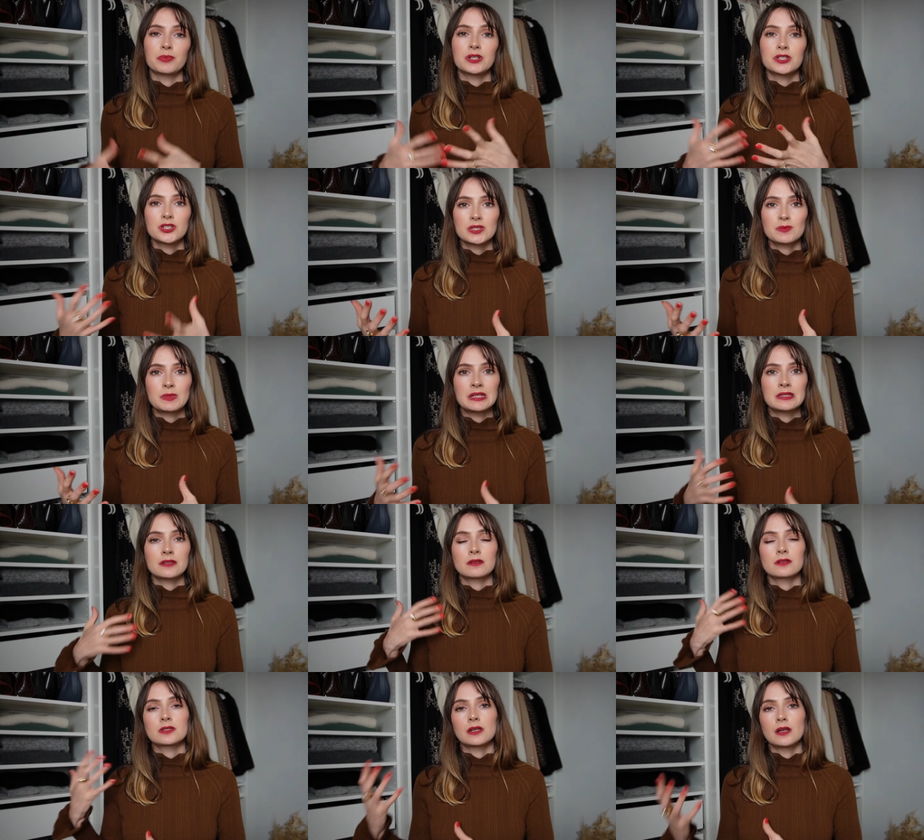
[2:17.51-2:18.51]
But it just means that
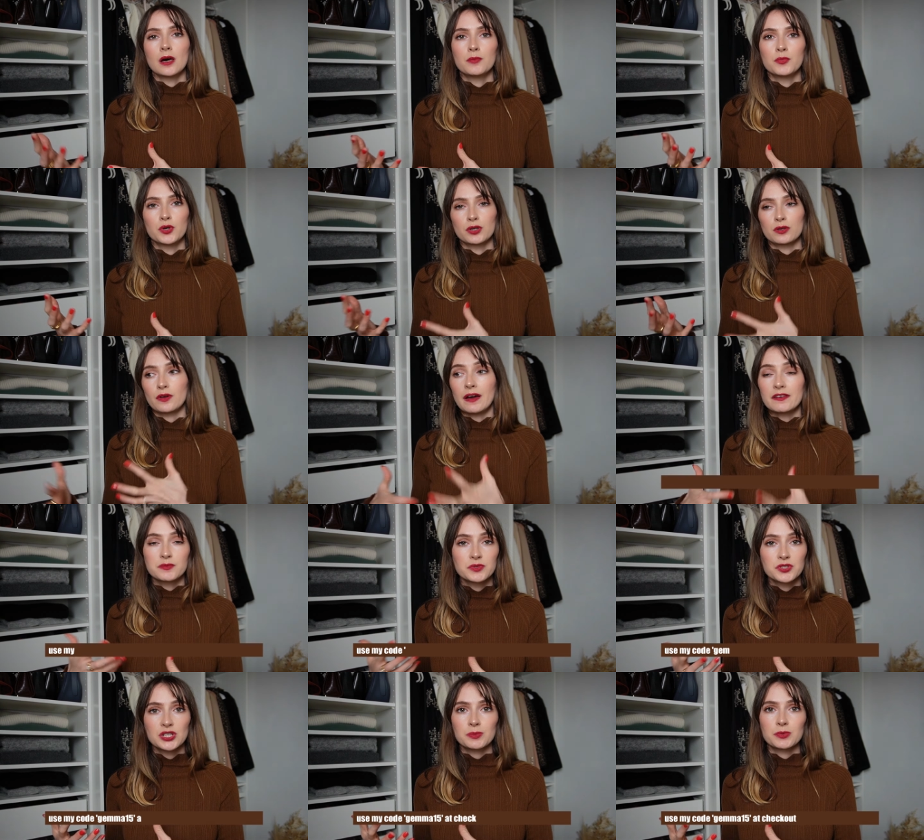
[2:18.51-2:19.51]
there's a lot more
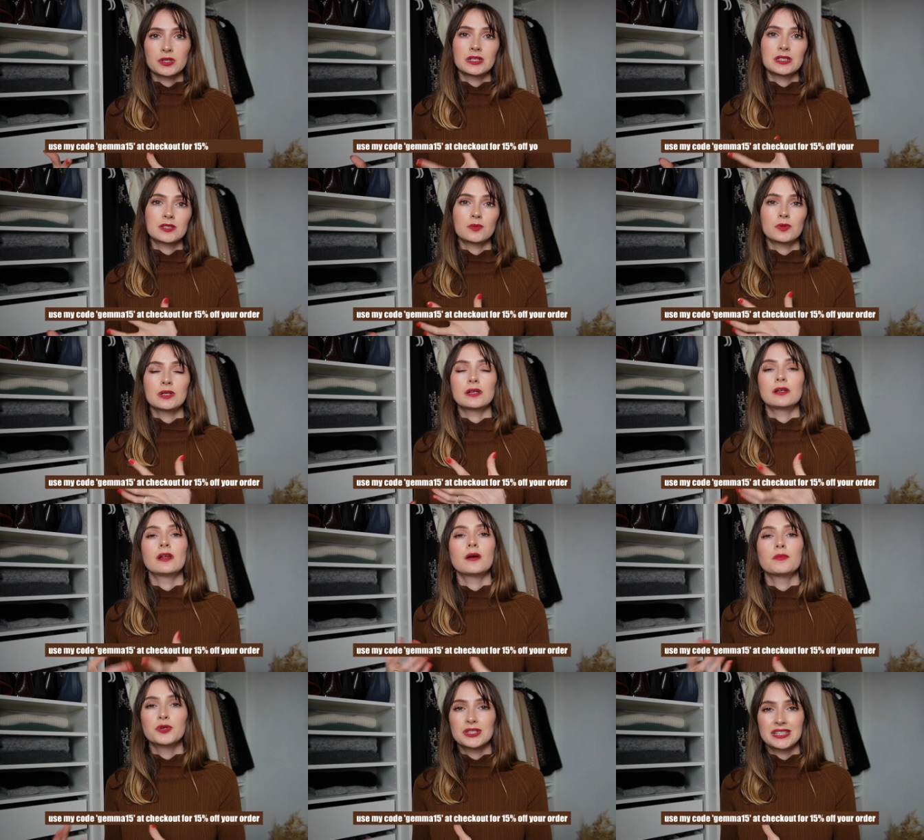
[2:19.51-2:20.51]
craftsmanship gone into it, a
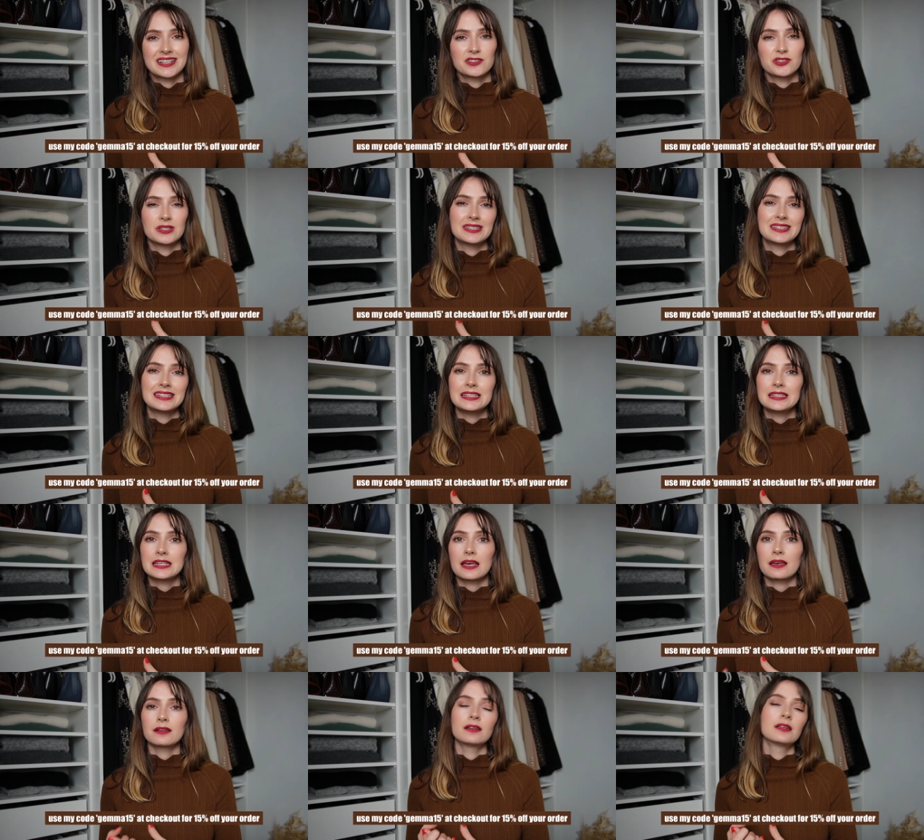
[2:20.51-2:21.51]
lot more attention to
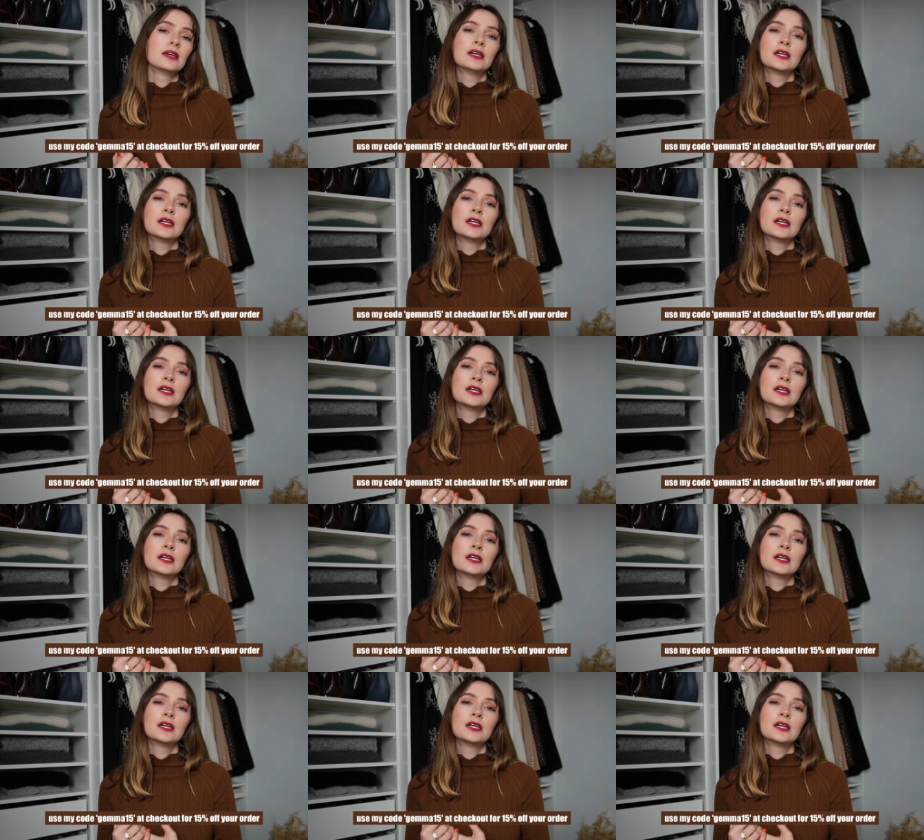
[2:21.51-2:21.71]
detail,